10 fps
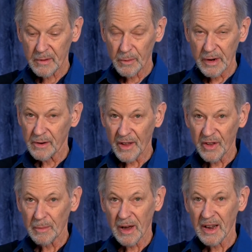but
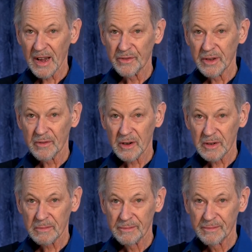we know nothing about
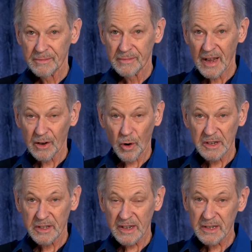life in the universe.
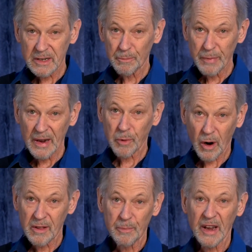And of course, this is a
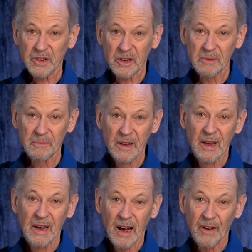big part of the
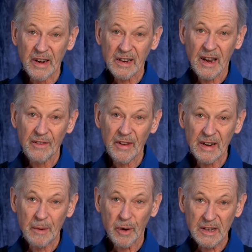picture of any
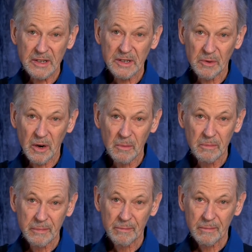kind of alien presence
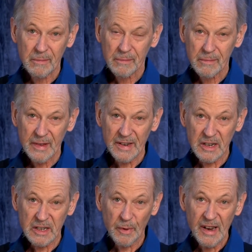in the world.
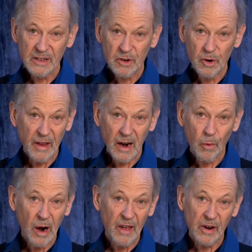This explains
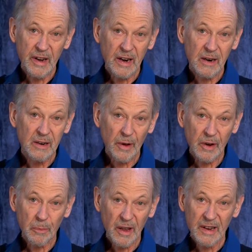why they're
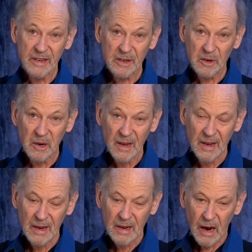here and what they're planning to
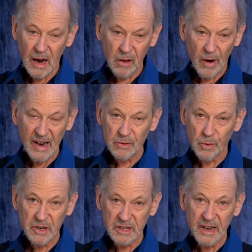do.
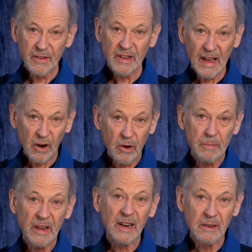Otherwise, we're just giving
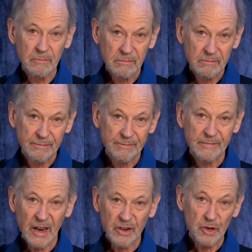that our own meaning,
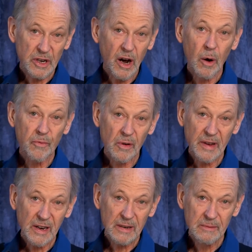and usually a
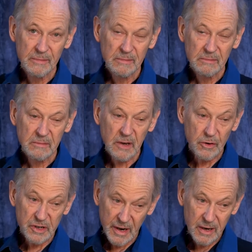hopeful meaning,
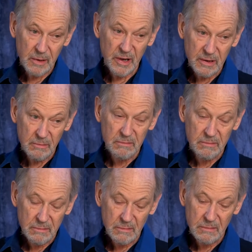
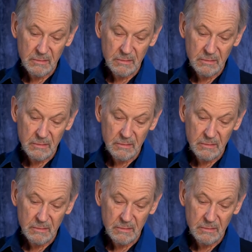understandably.